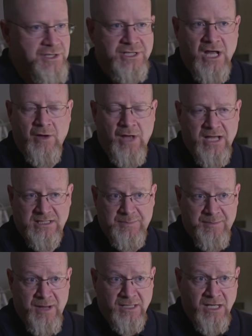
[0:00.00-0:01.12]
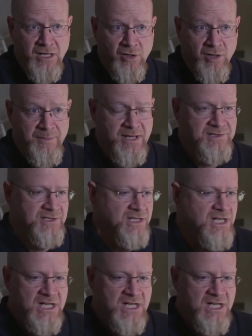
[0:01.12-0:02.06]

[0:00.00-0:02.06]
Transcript: to now has to be maintained on a medicine,